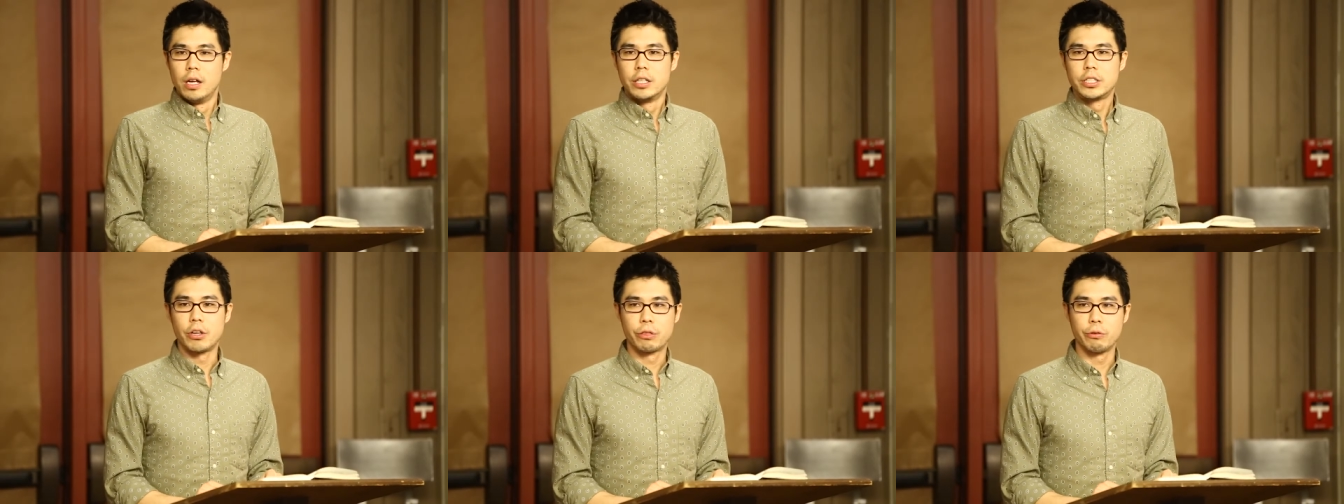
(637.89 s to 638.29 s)

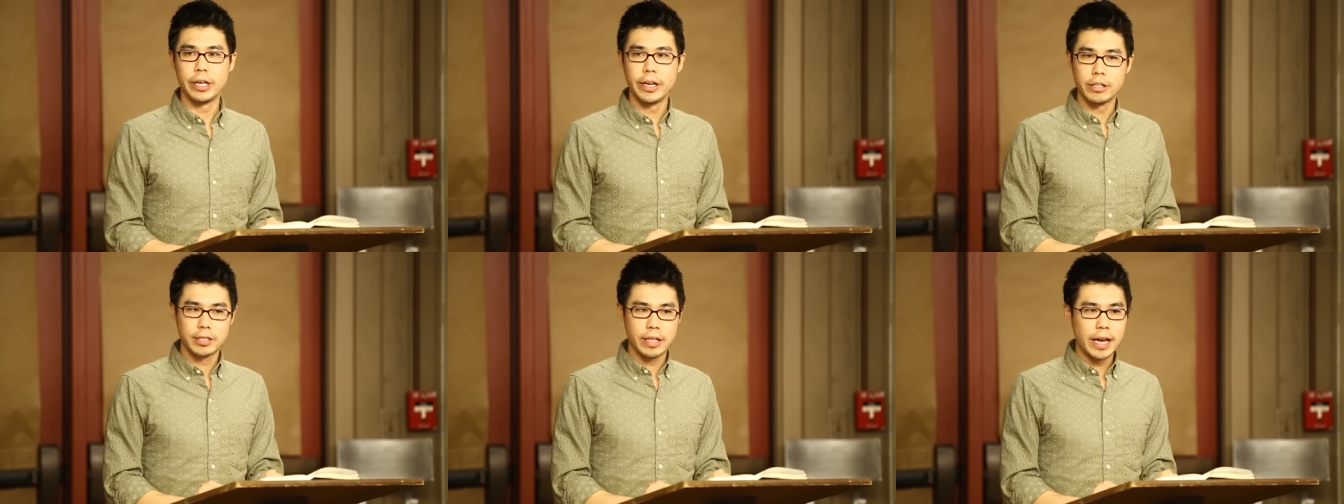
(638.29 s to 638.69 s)
So 3
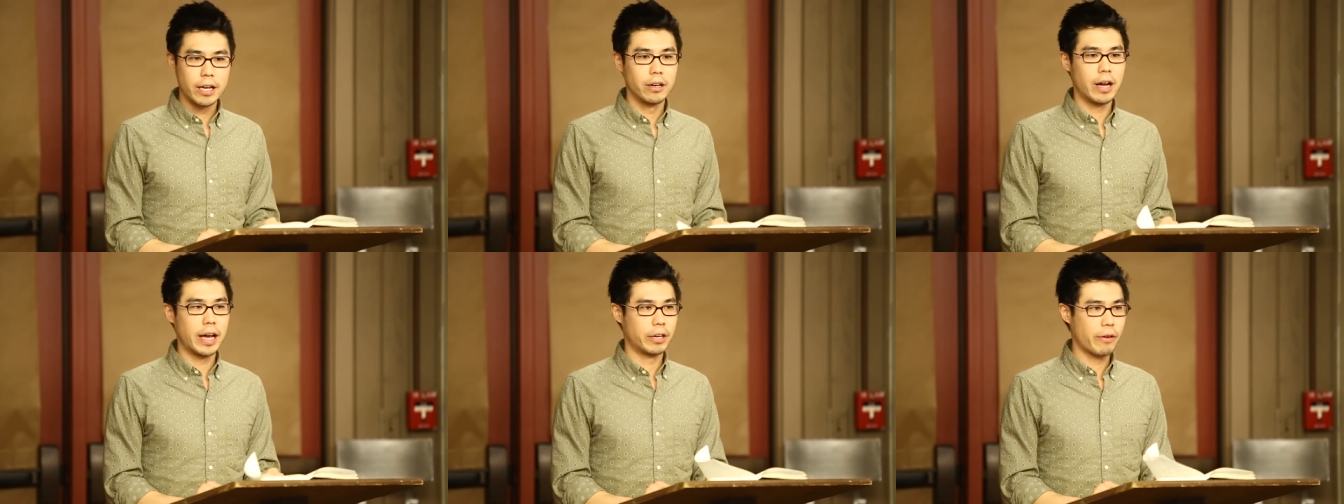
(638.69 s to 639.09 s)
years
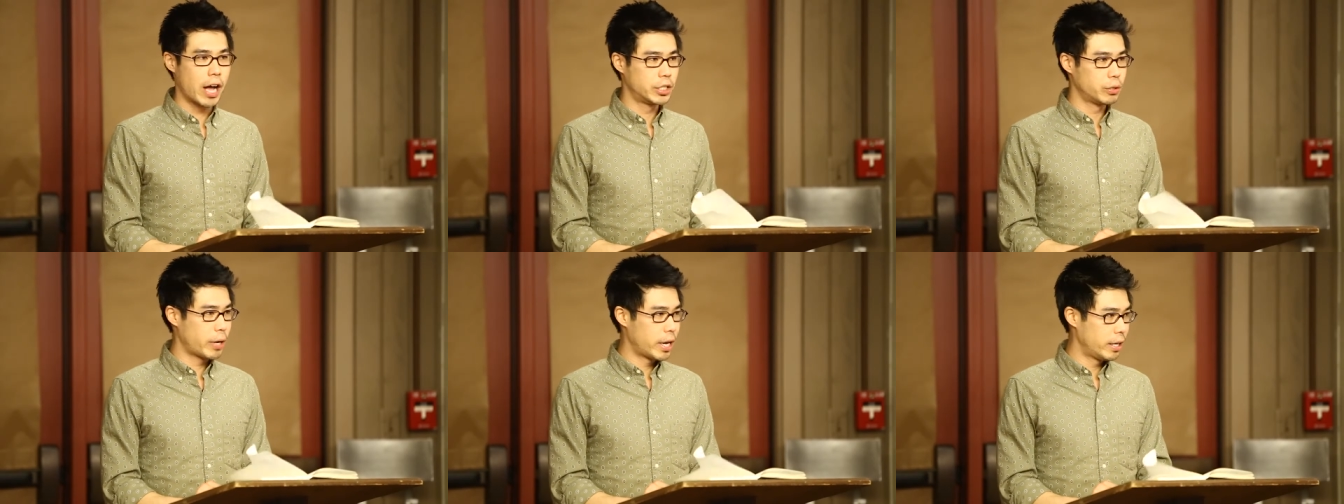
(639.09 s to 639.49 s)
later, I
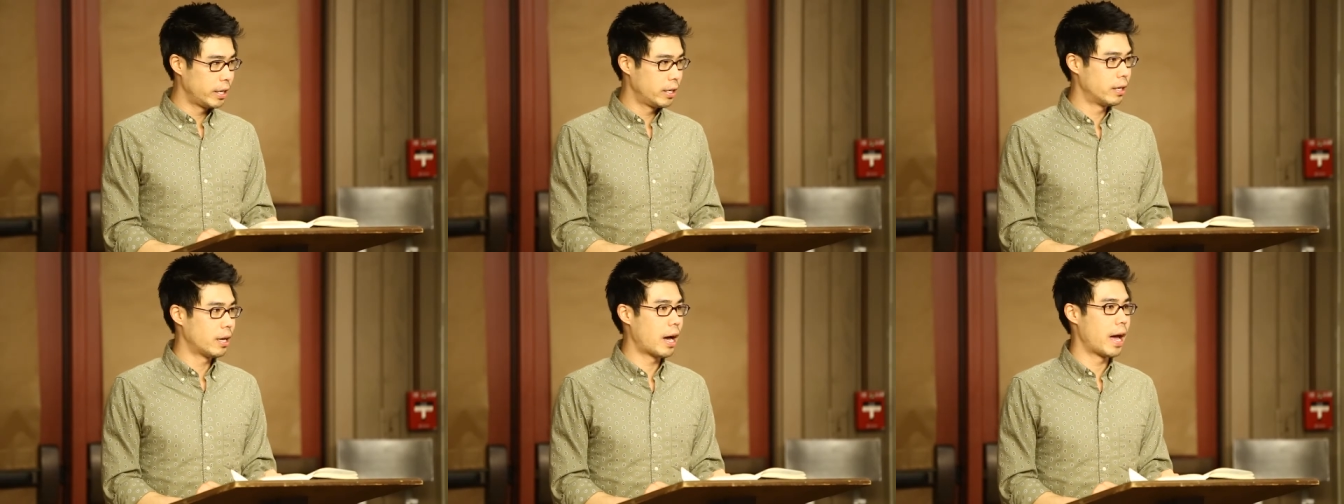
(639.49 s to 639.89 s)
graduated.